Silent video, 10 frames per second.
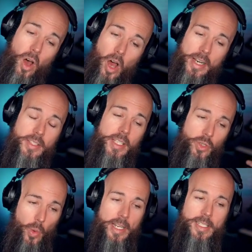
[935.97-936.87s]
honestly,
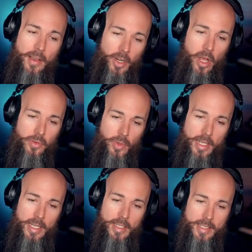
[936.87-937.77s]

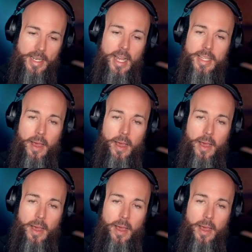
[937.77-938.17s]
2700 is not